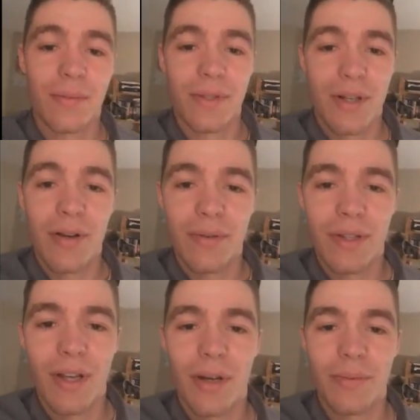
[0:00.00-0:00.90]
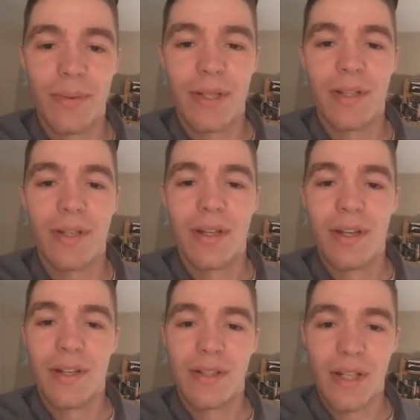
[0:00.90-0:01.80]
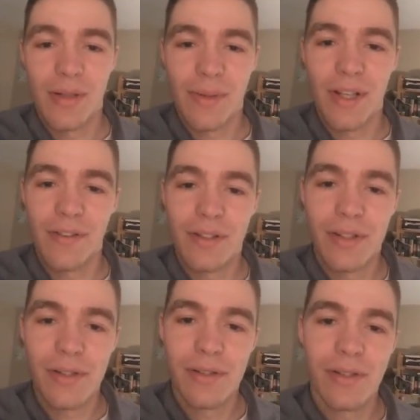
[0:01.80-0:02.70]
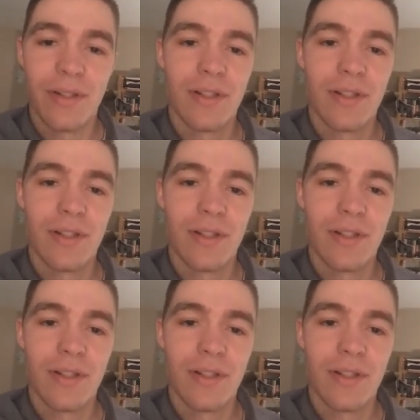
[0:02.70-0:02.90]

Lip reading: and Michelle really helped me change my life too.